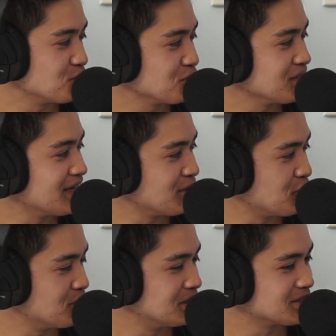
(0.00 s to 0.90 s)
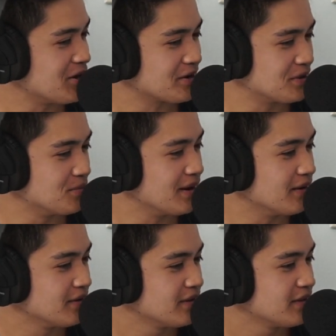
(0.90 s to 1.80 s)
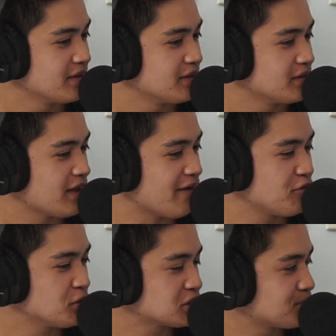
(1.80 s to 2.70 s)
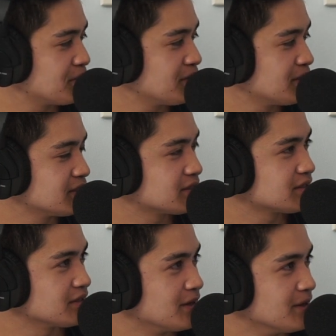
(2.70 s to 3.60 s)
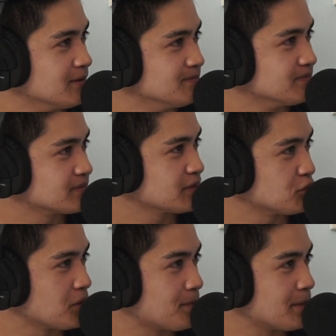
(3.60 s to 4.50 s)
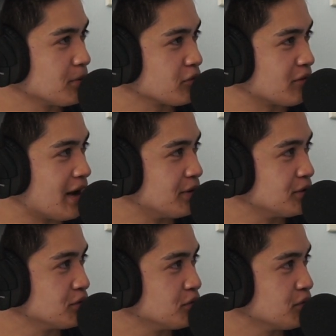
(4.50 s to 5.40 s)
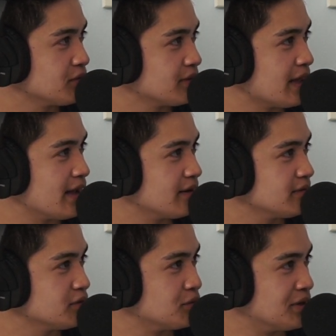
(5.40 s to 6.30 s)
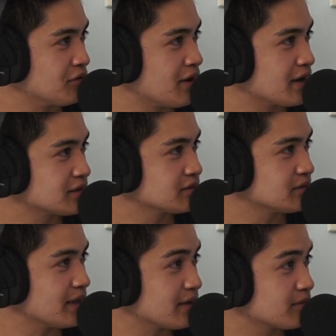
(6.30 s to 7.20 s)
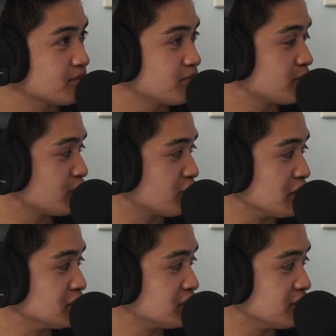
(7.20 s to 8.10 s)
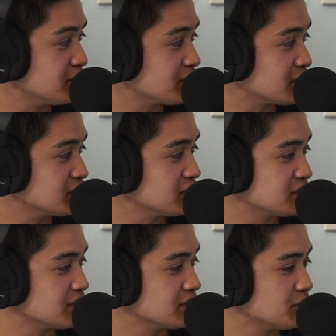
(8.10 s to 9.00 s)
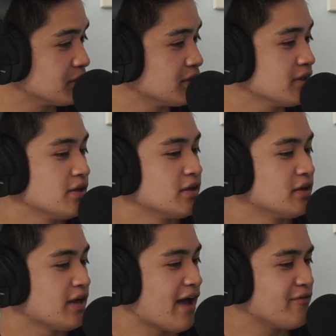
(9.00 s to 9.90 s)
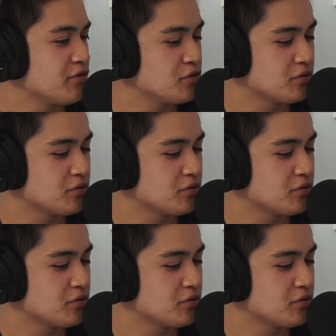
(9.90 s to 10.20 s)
plate we've been talking about, have you experienced with the people around you that you interact like relatively consistently with? Have you